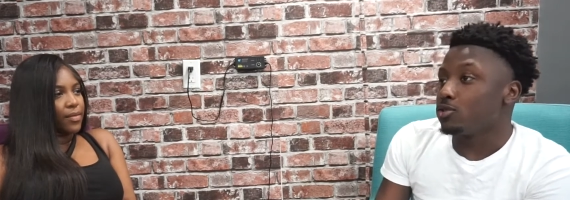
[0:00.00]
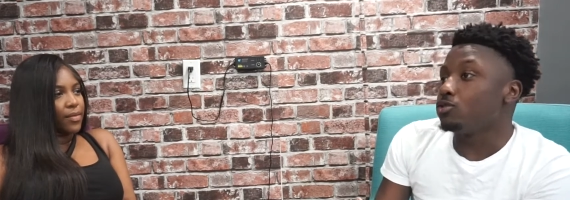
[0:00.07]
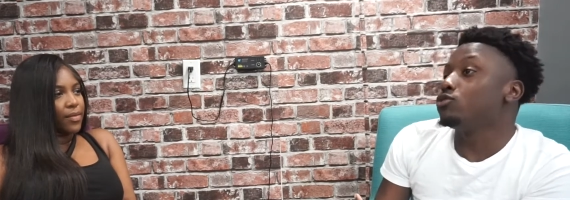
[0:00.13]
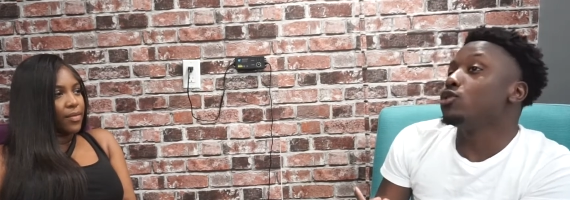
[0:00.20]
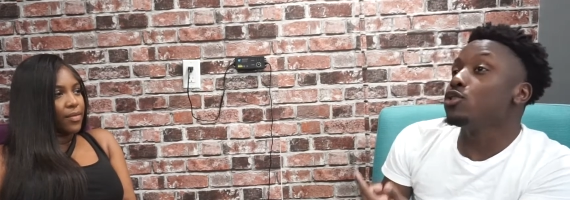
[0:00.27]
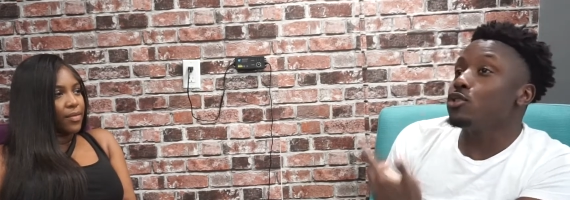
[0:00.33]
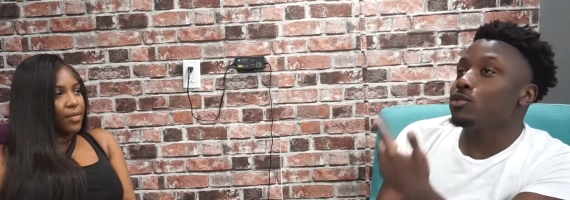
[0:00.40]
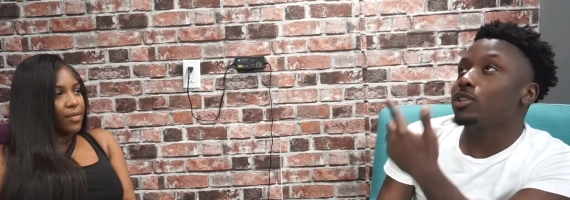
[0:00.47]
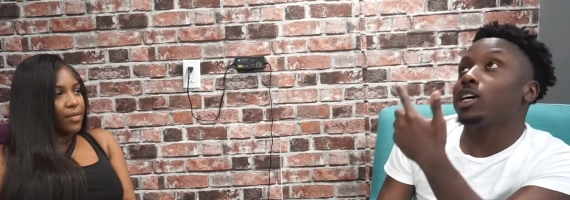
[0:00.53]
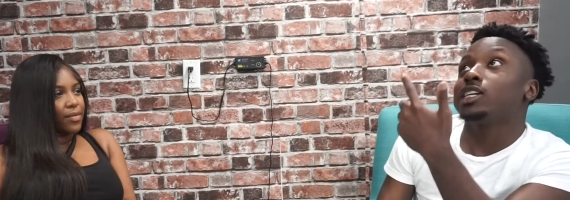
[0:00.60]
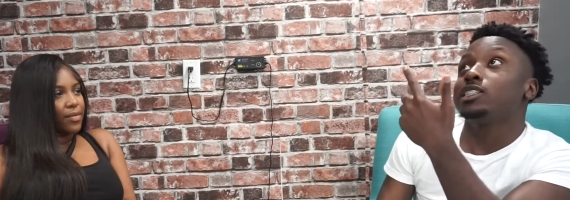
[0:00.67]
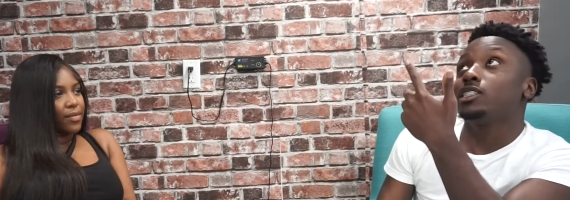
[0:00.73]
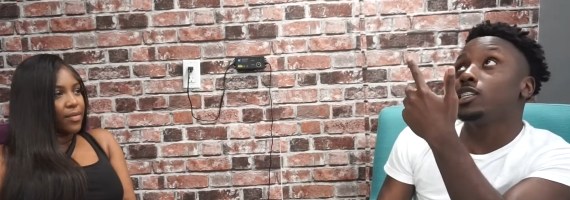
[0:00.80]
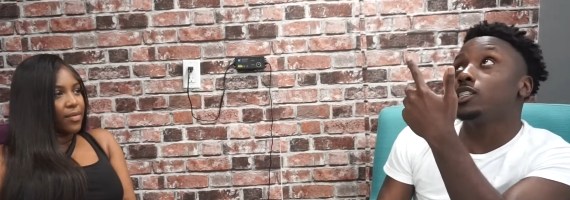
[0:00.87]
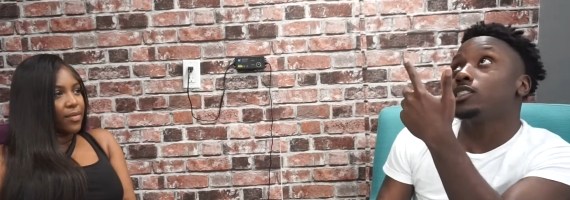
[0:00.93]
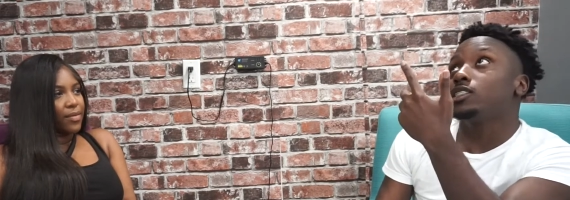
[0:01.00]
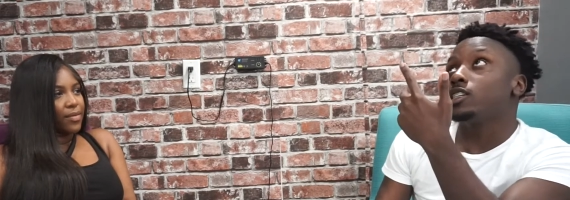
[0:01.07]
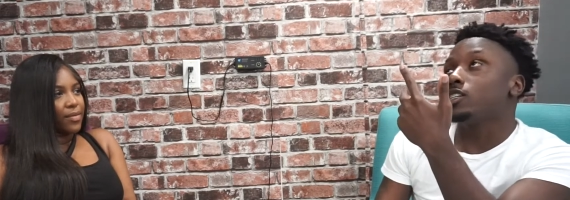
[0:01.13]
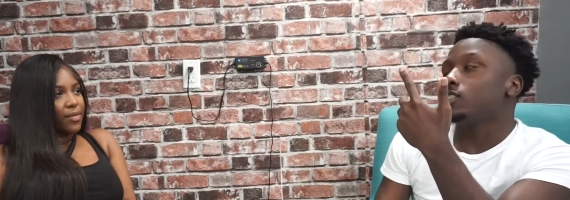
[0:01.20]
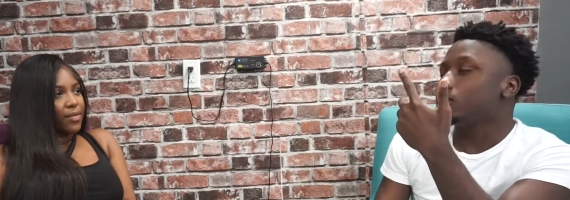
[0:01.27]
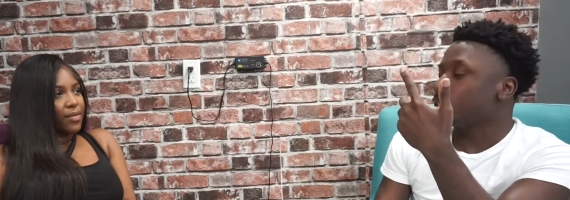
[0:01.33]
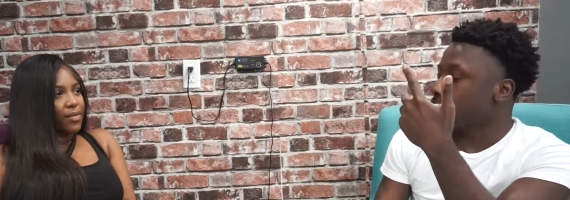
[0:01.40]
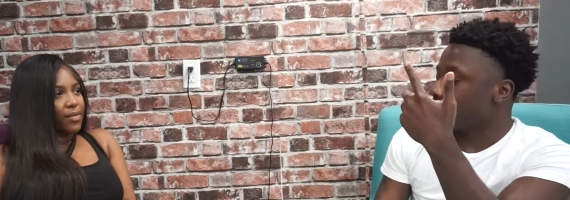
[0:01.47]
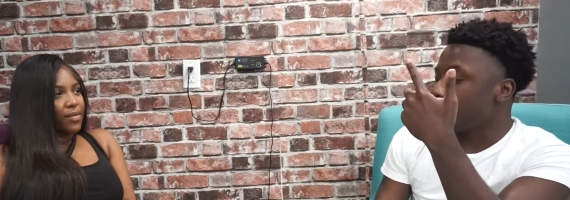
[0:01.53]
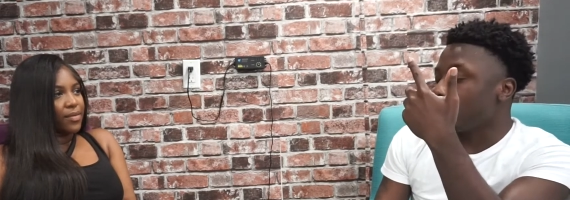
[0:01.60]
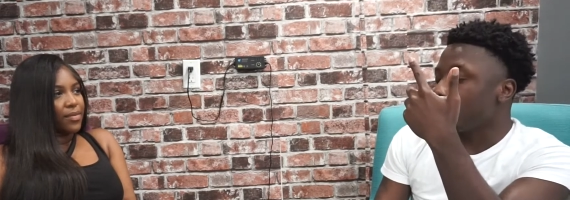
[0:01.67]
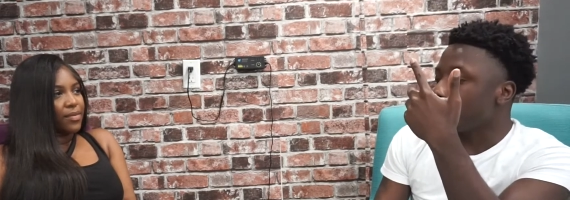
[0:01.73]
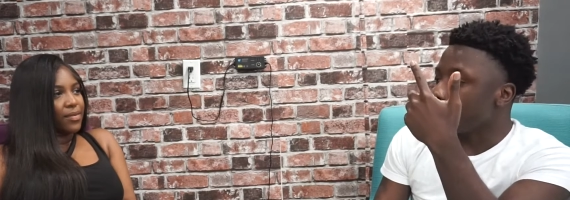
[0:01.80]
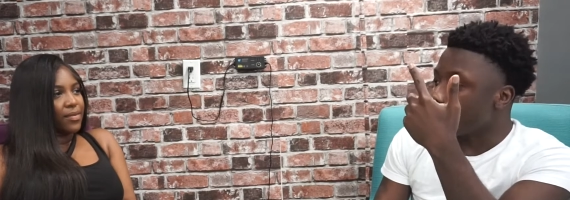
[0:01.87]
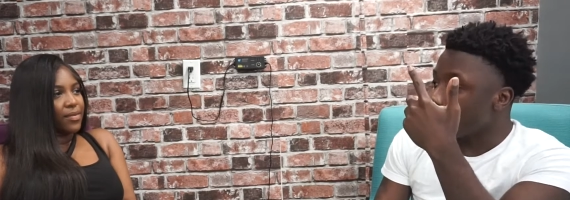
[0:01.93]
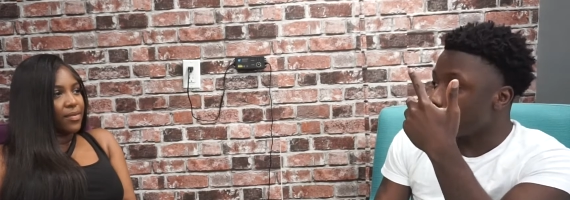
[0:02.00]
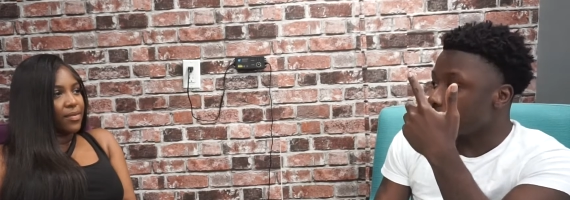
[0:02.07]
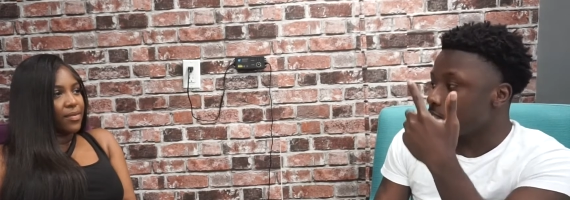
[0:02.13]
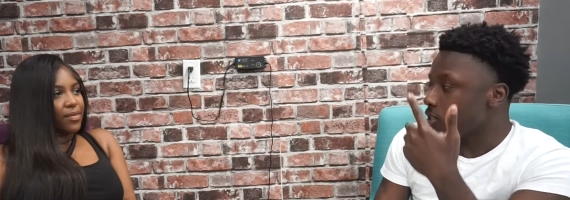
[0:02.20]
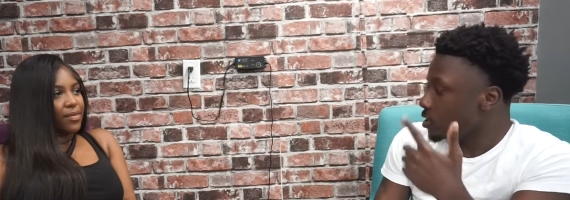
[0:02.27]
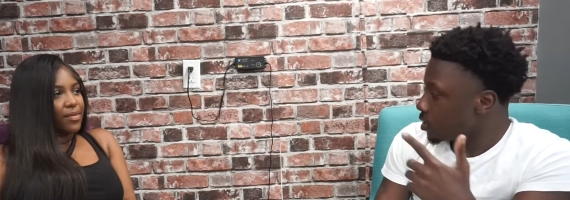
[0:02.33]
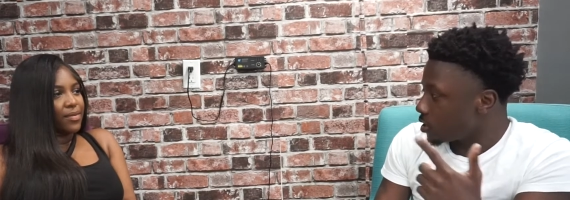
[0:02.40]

Speaker 1: dude, like six six Hey, Marcus.